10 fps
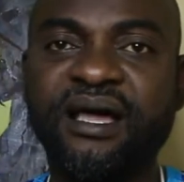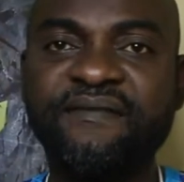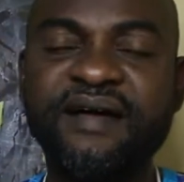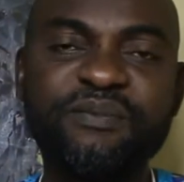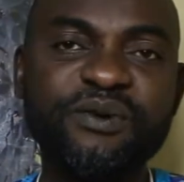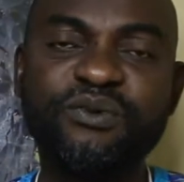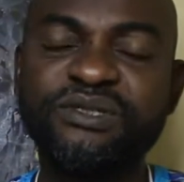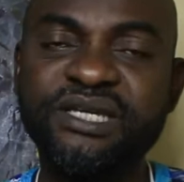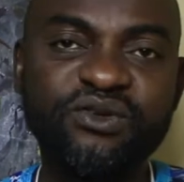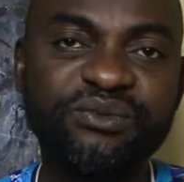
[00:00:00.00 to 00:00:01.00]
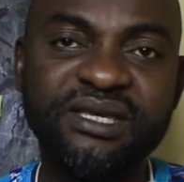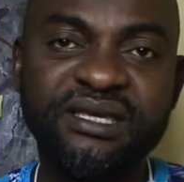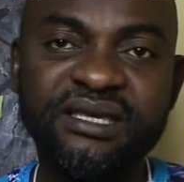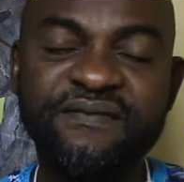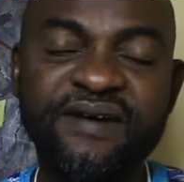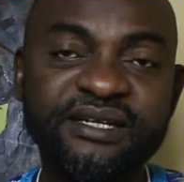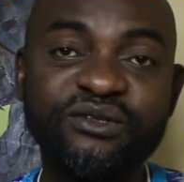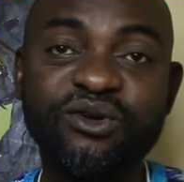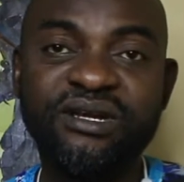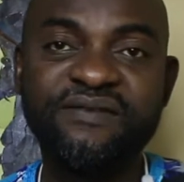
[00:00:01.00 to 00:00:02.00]
I've had people say to me, if I
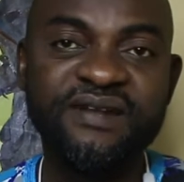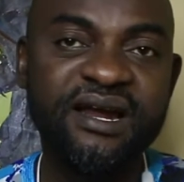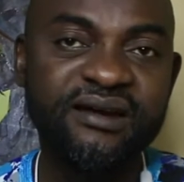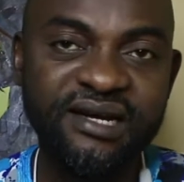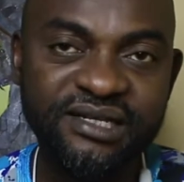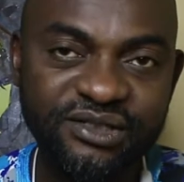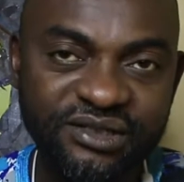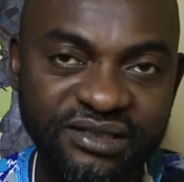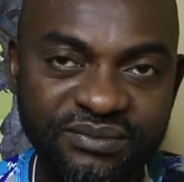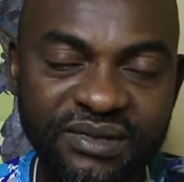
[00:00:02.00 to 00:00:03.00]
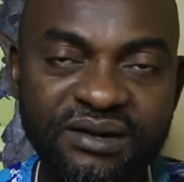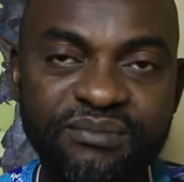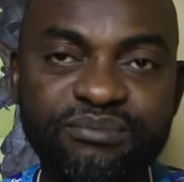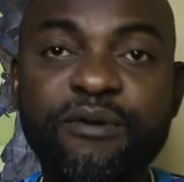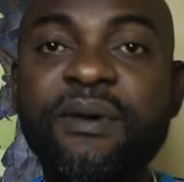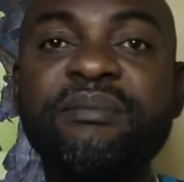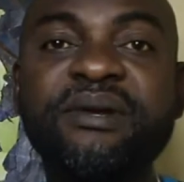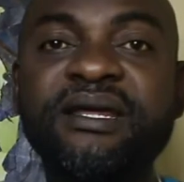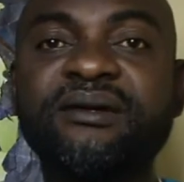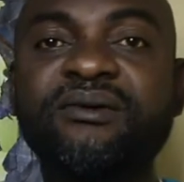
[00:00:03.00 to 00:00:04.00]
don't leave that relationship,
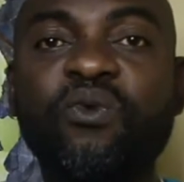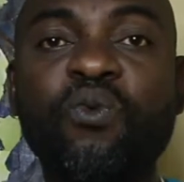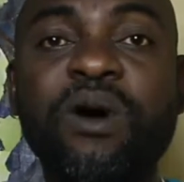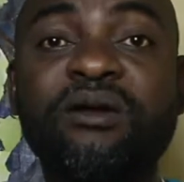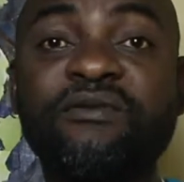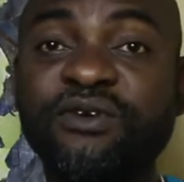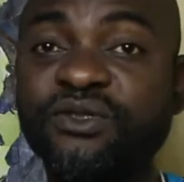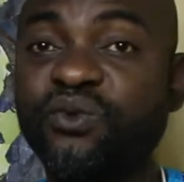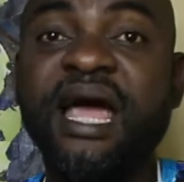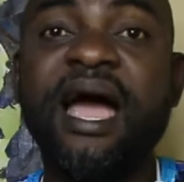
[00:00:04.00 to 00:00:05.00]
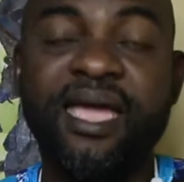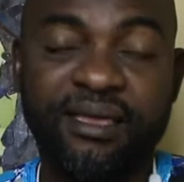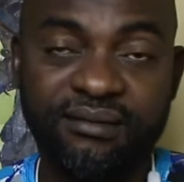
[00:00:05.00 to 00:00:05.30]
probably one of us will die.